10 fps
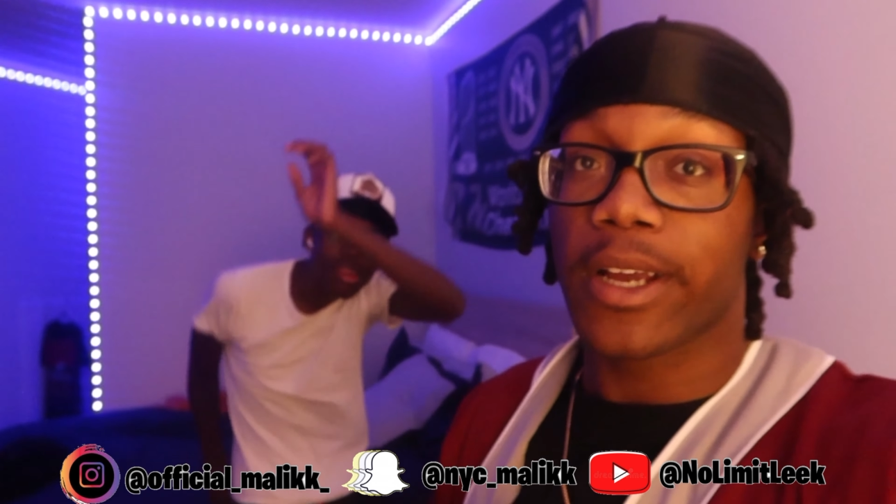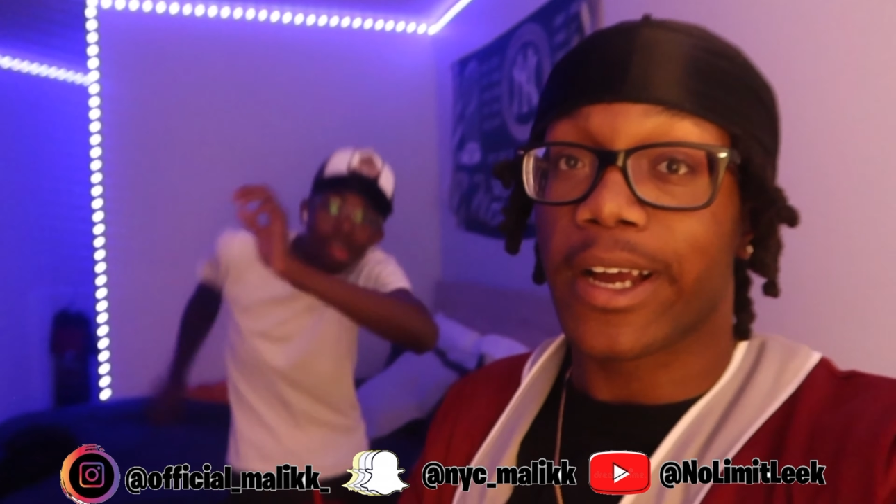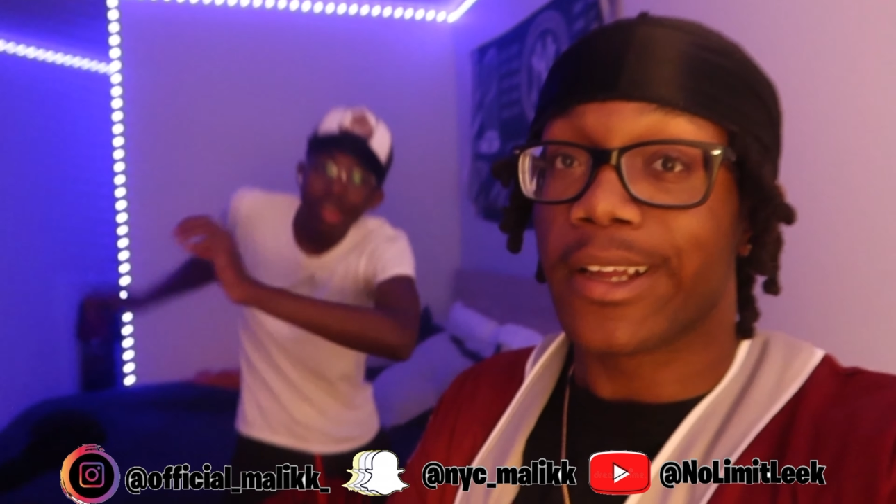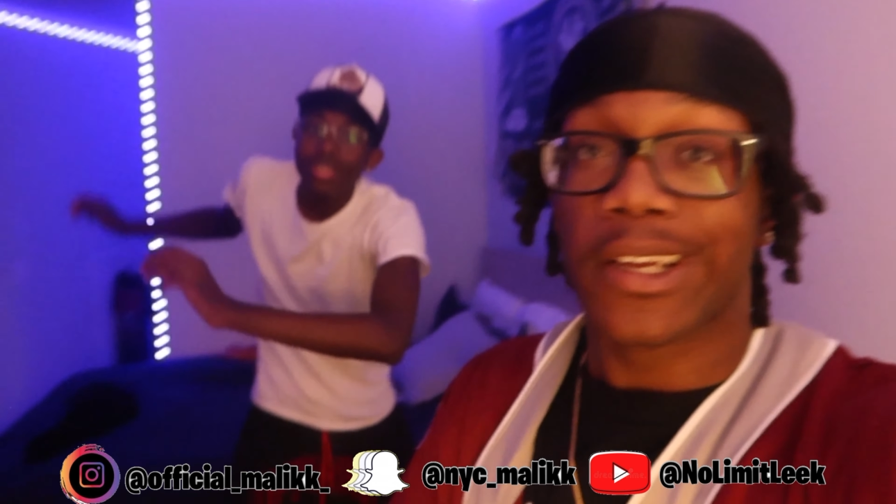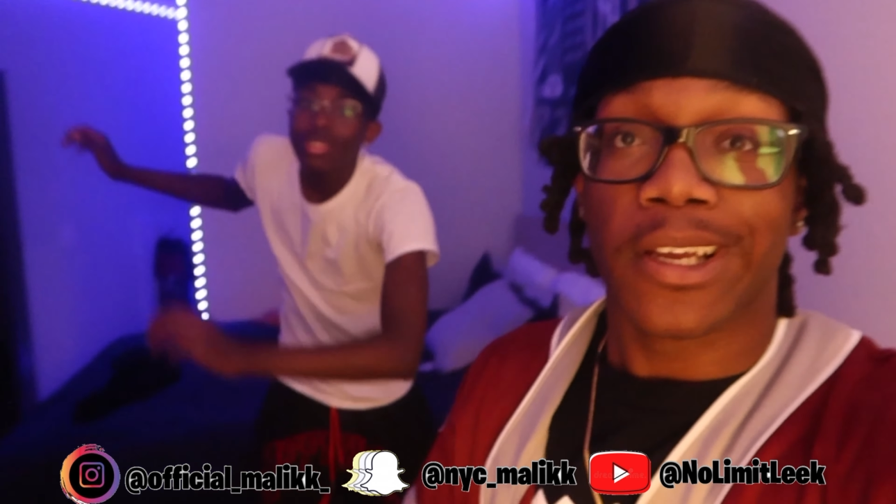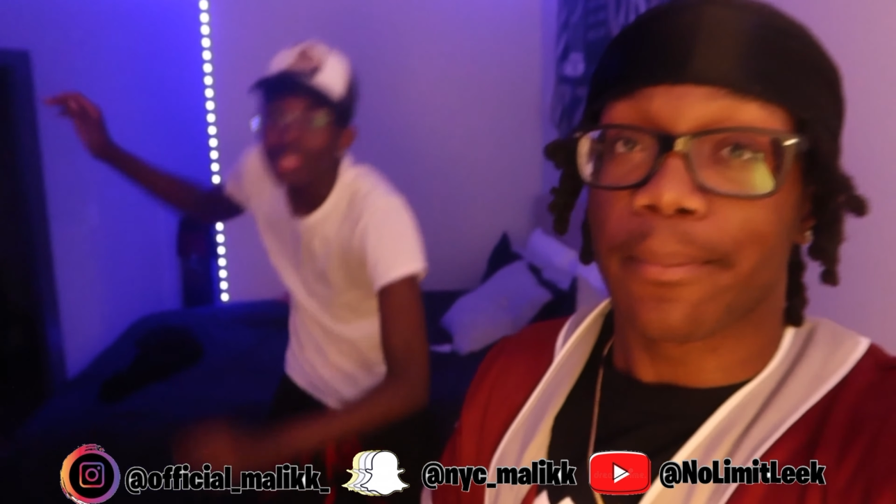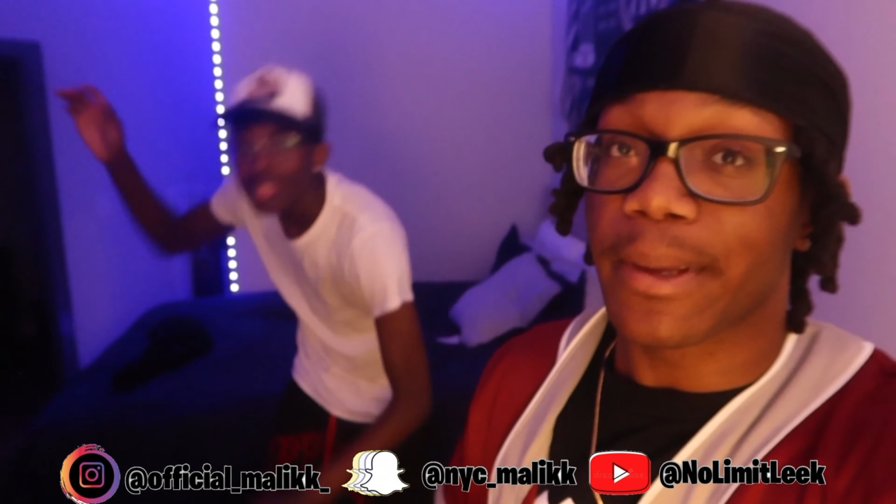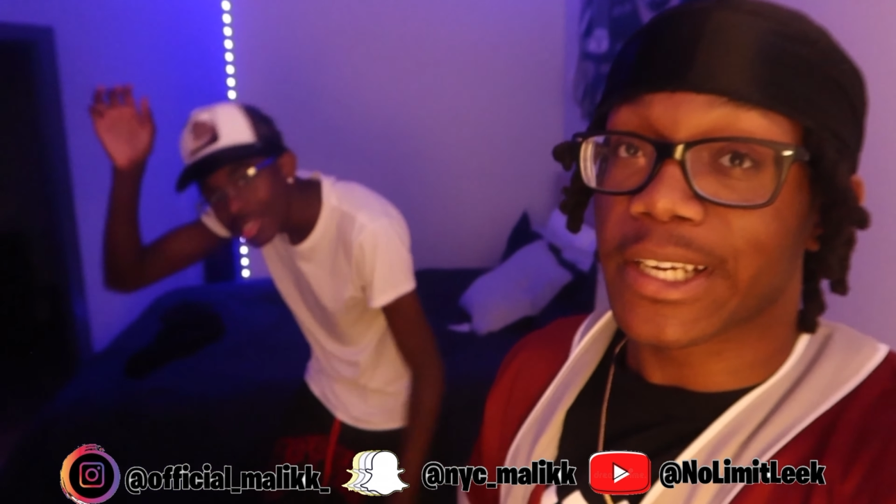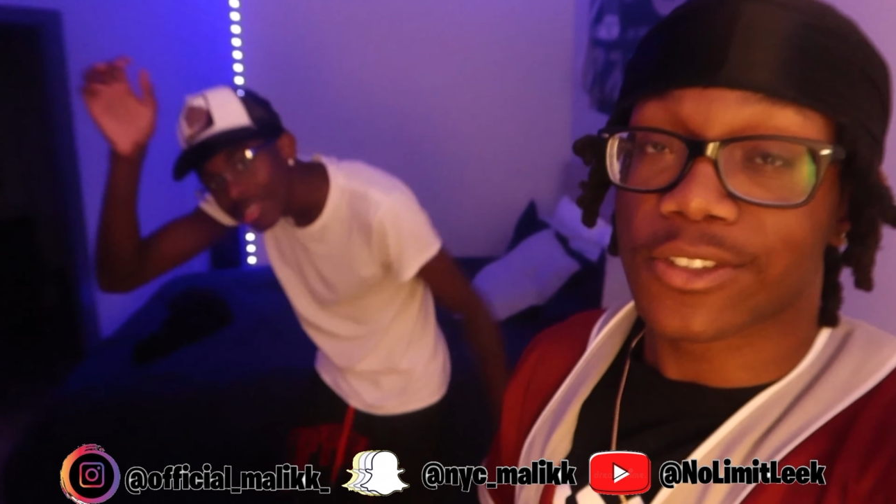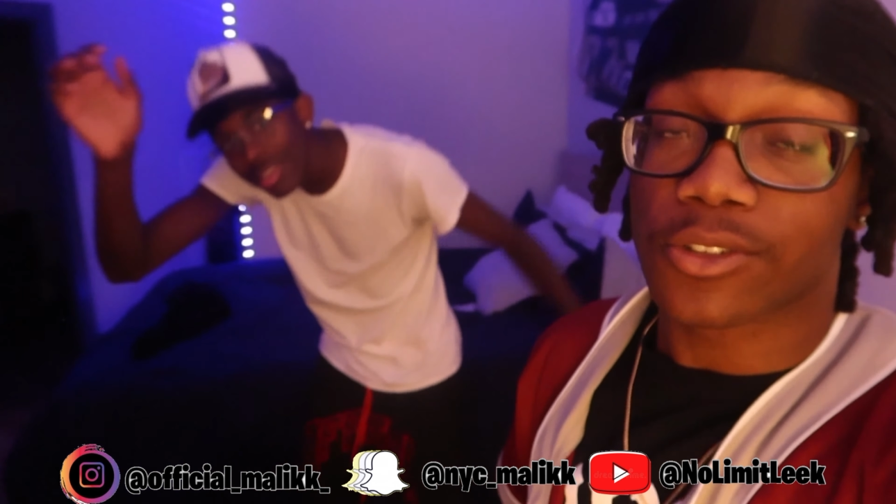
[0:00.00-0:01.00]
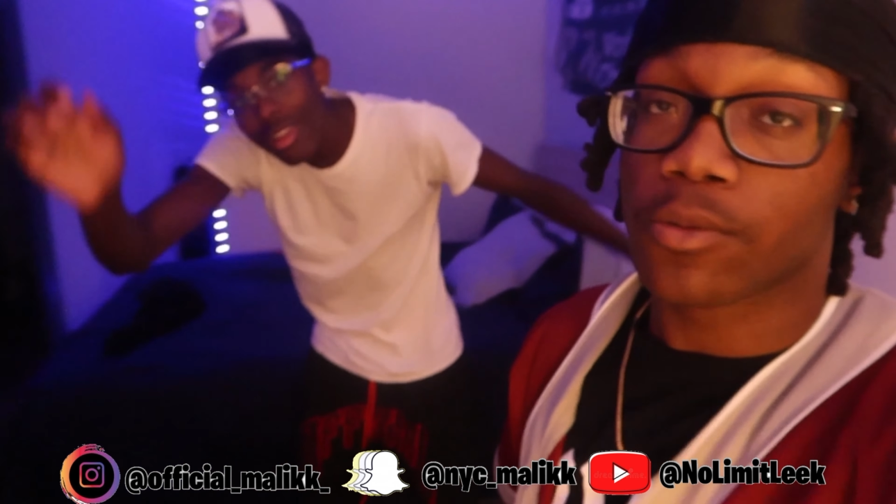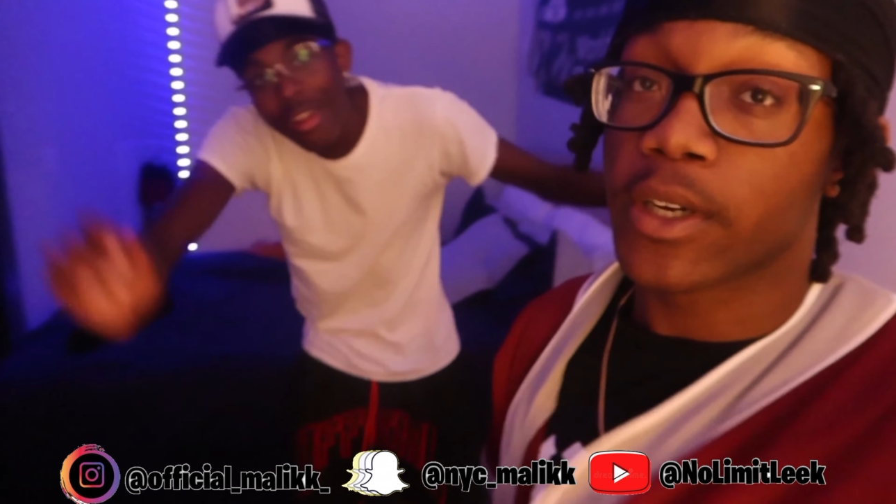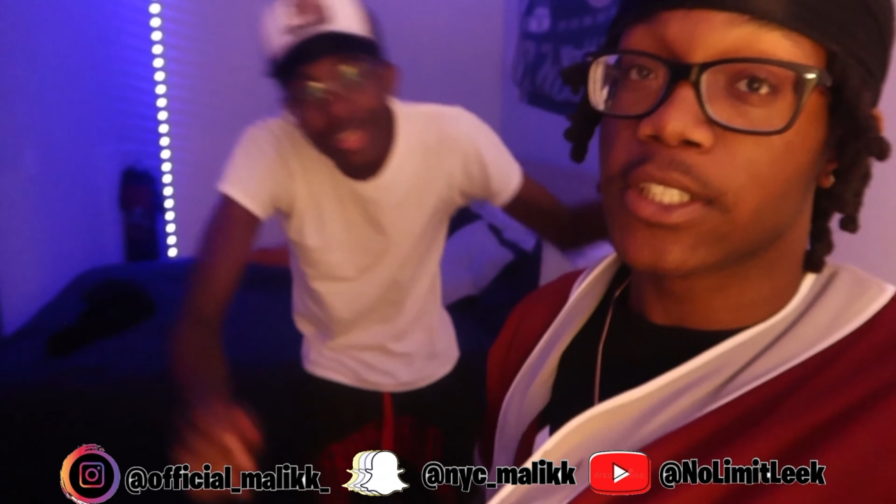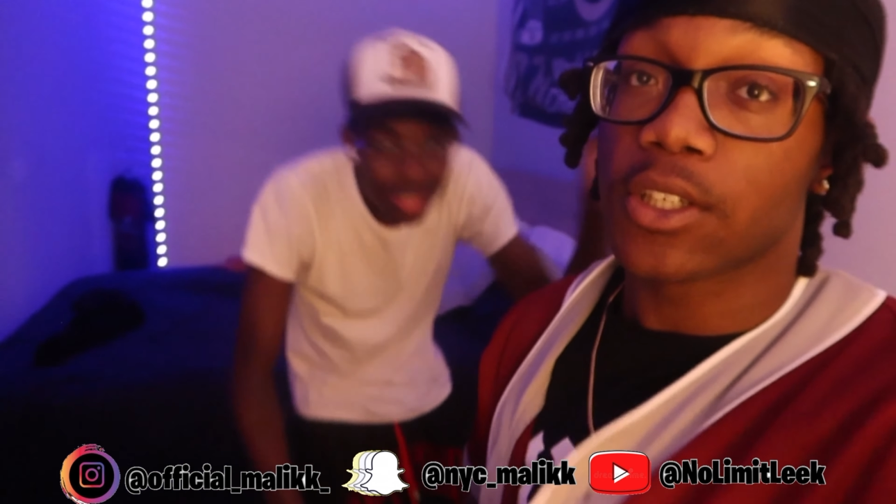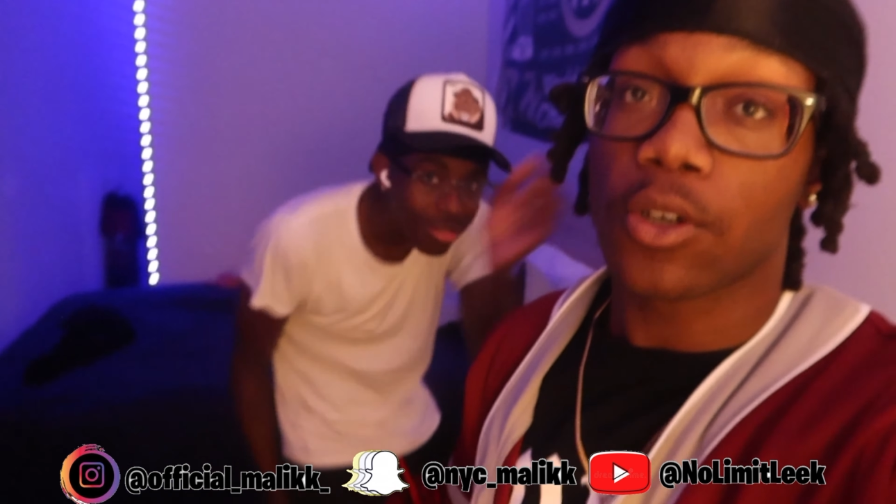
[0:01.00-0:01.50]
We got bangers on the
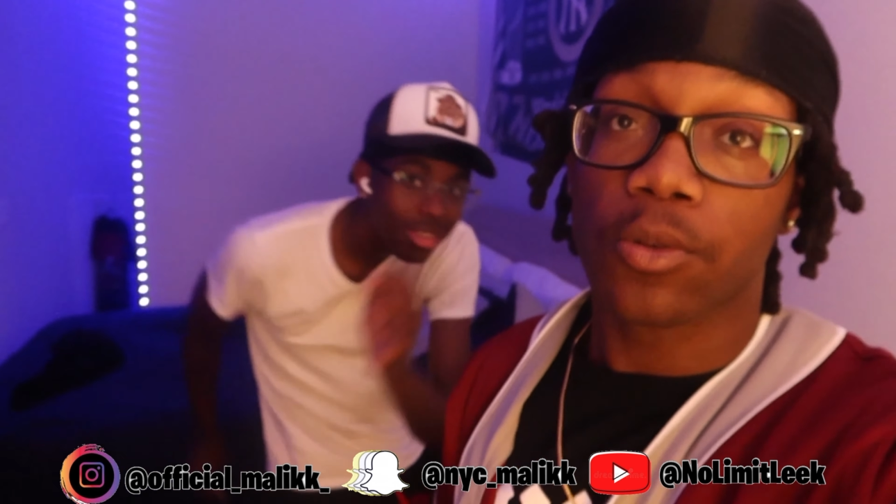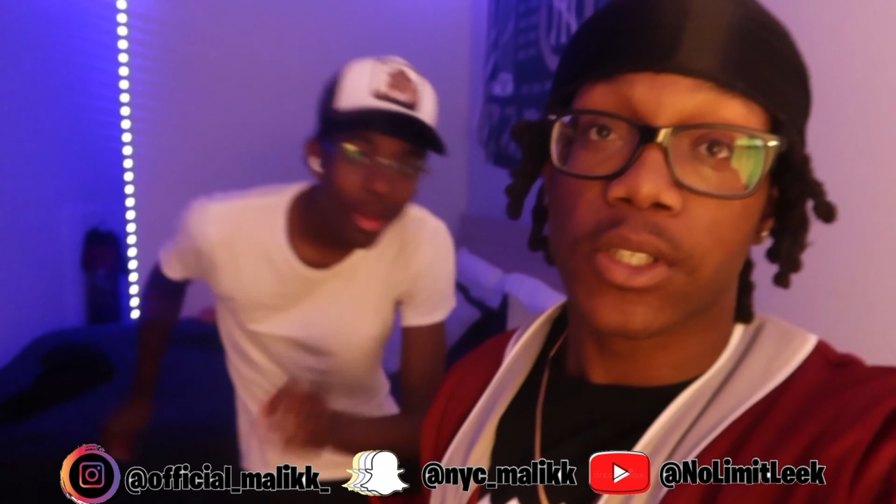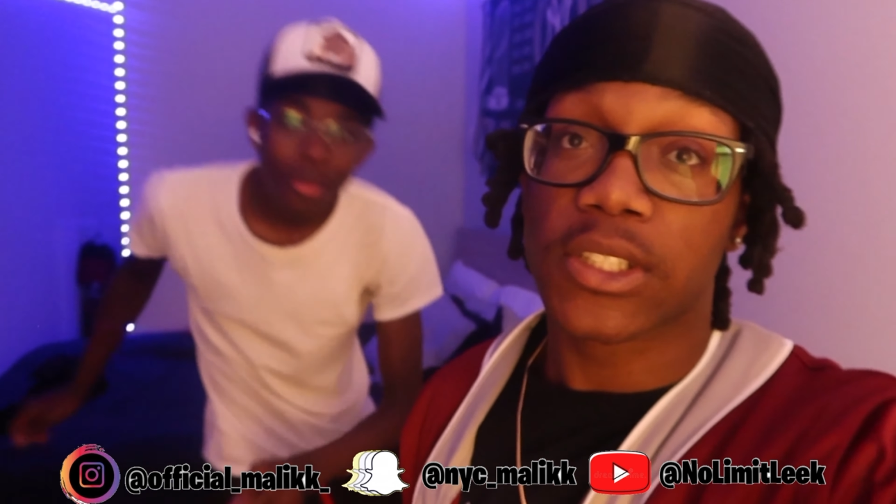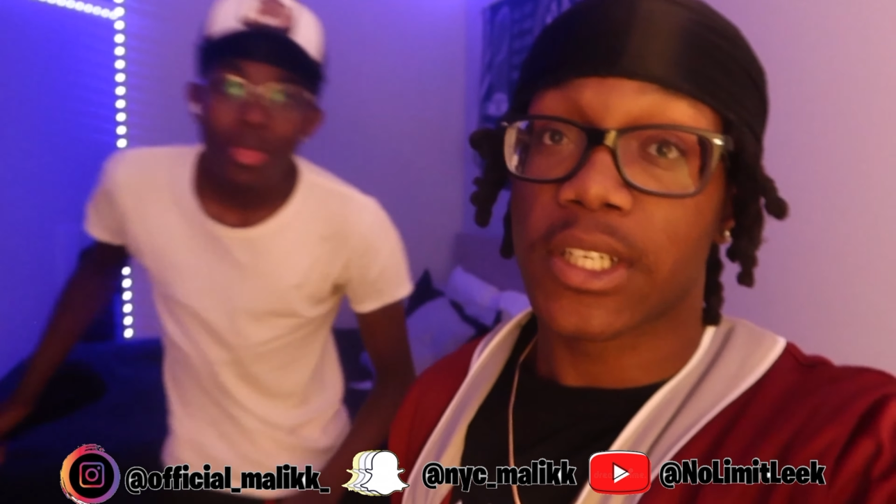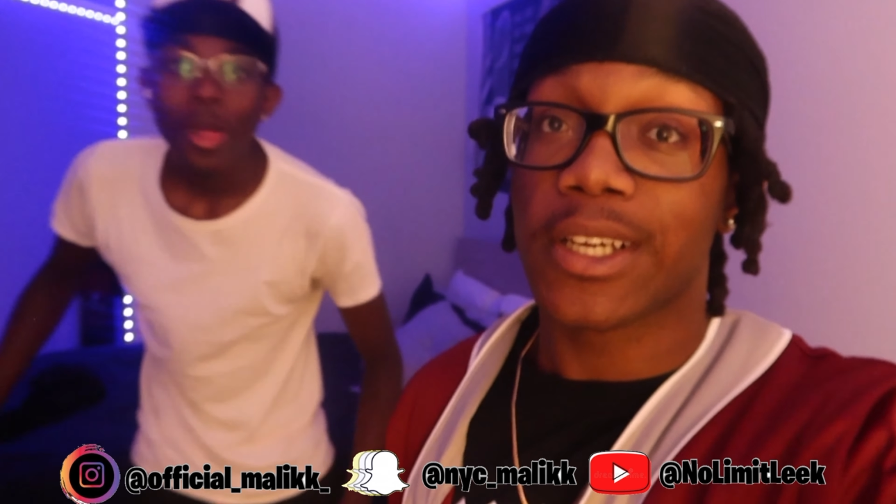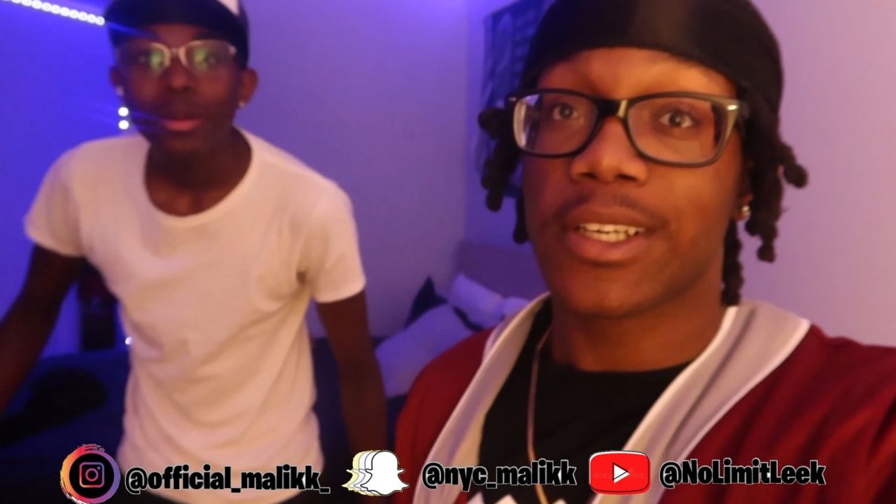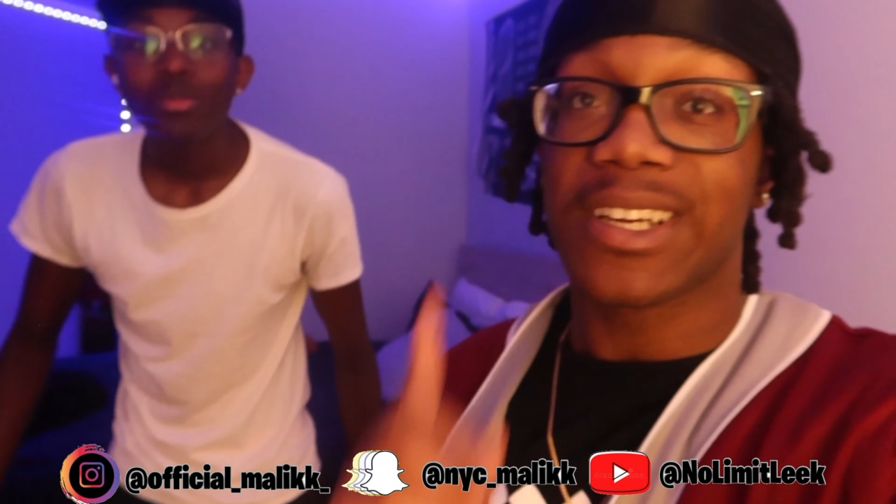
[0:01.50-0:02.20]
way, as I always say.